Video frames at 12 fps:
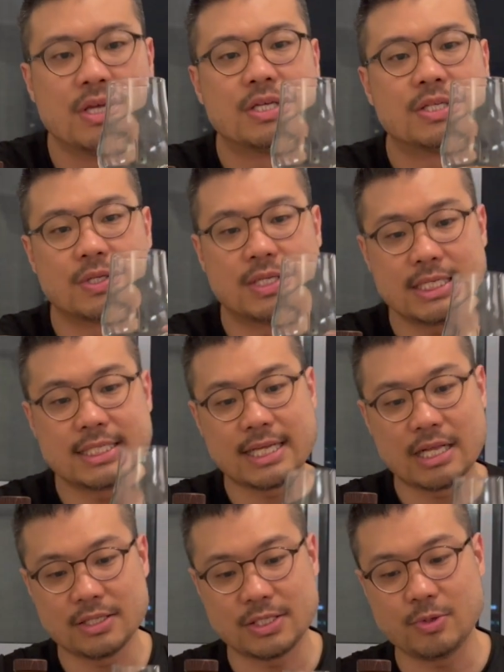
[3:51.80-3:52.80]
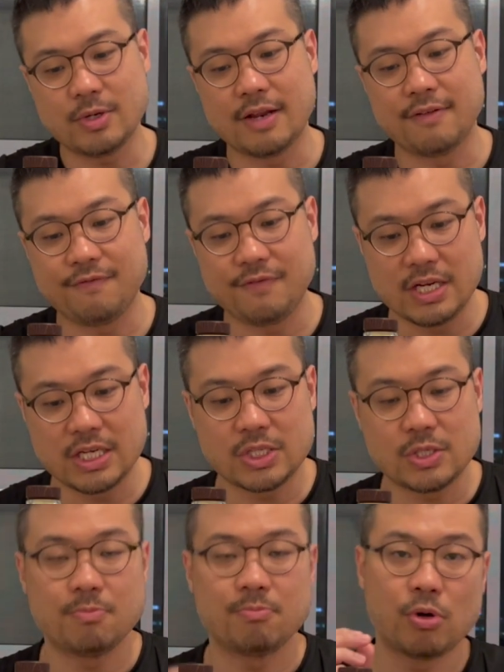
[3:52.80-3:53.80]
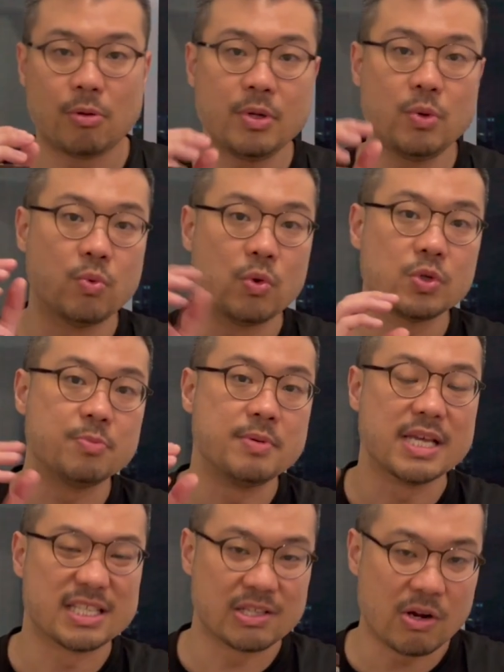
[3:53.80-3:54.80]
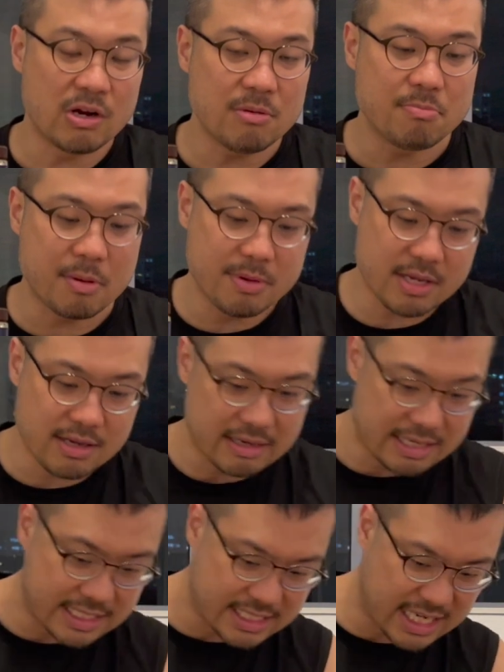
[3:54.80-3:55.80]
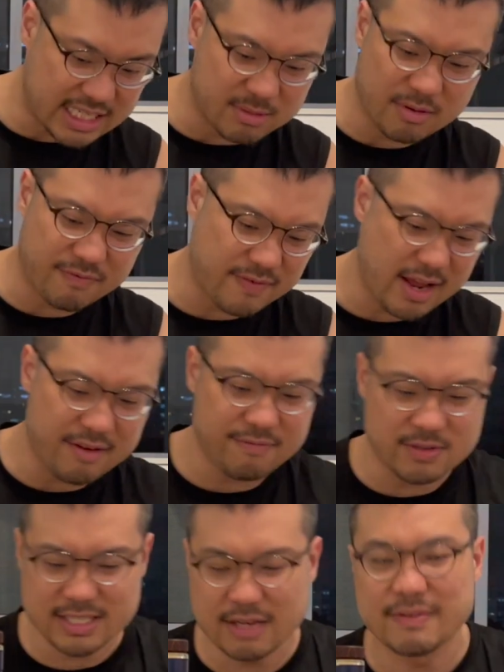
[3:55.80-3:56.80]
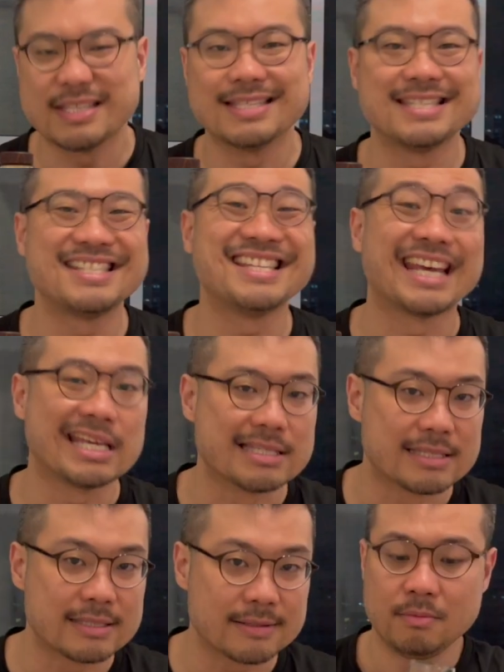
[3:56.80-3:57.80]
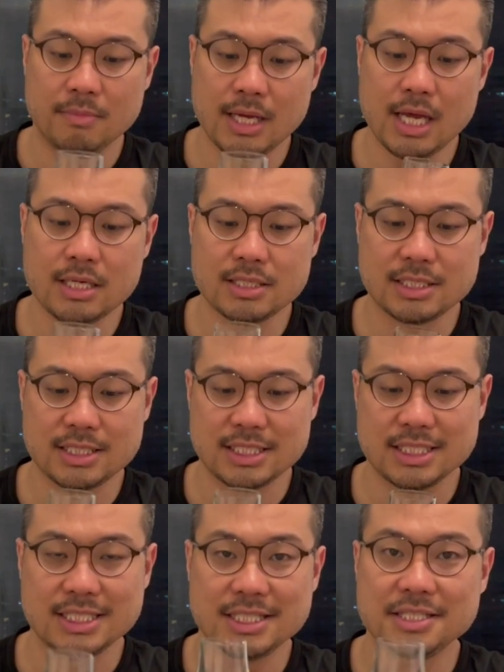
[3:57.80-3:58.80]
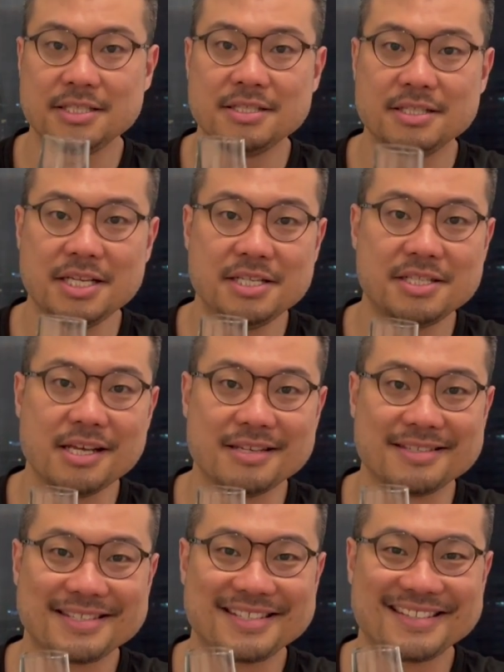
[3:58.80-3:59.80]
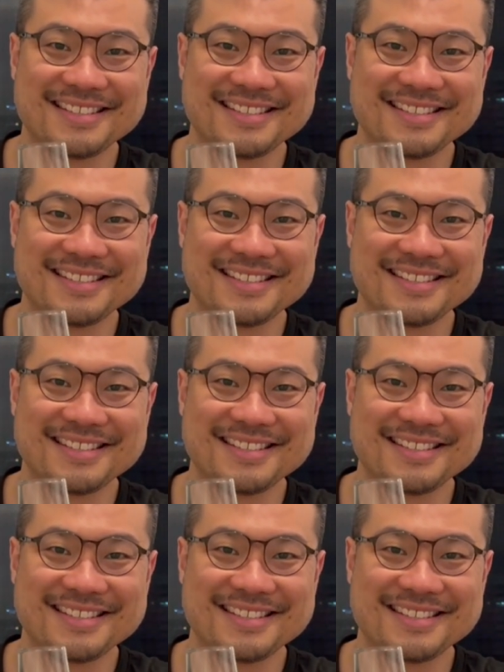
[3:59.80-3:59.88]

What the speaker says: So this tells you that the finish probably won't be as long, maybe in this case about 5 to 7 seconds. But taste test.